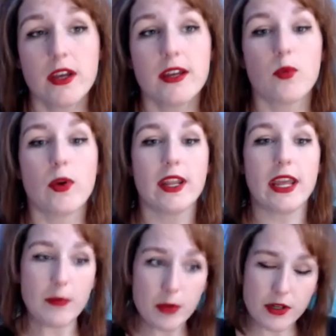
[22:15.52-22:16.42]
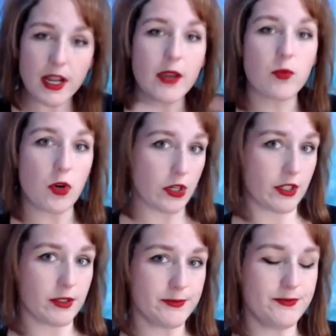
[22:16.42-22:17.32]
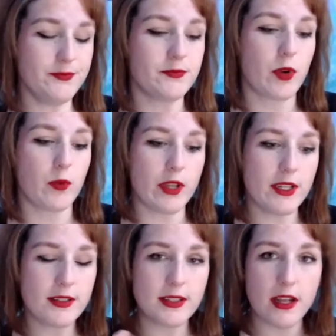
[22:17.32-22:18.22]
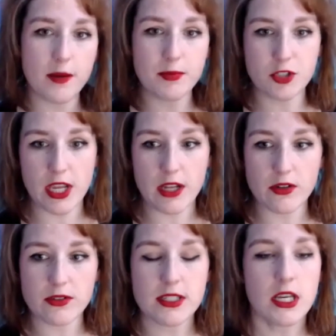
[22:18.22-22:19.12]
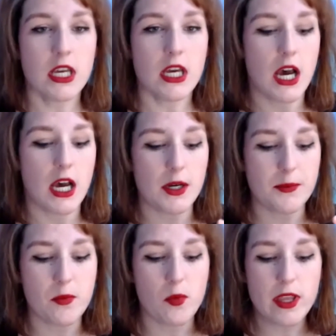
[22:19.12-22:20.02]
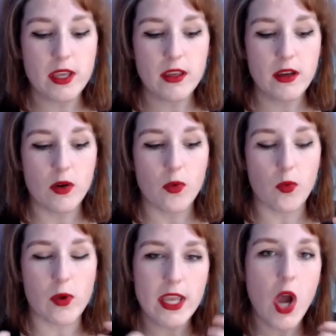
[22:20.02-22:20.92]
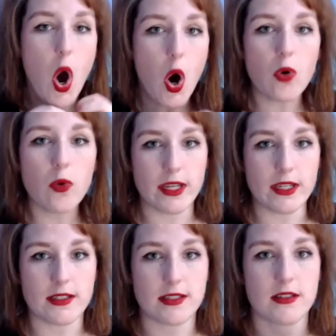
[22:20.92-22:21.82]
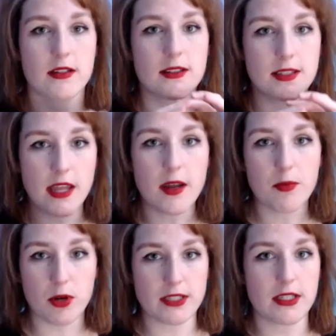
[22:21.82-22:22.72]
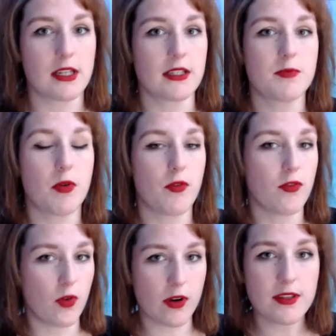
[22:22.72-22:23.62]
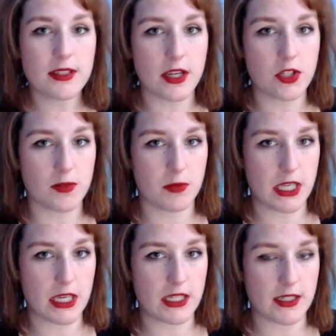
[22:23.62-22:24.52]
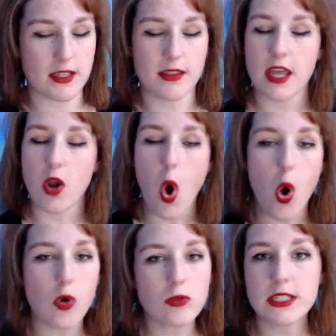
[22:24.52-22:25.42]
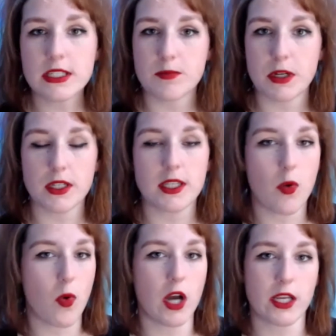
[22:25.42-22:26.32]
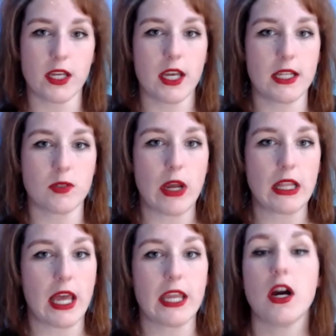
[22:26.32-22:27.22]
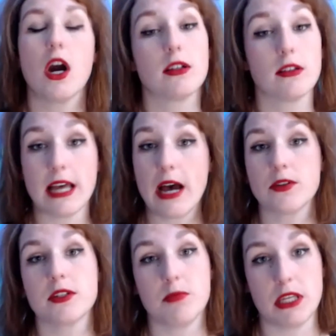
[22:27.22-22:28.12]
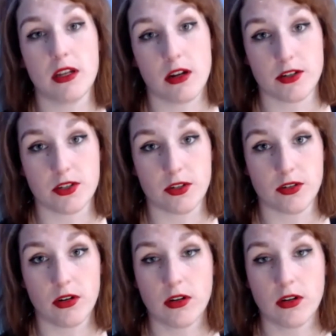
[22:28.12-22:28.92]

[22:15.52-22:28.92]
When Amber and I work, when we set up channels, we always set a precedence before the session begins that only spirit that walk in God's white light are allowed to be in our circle.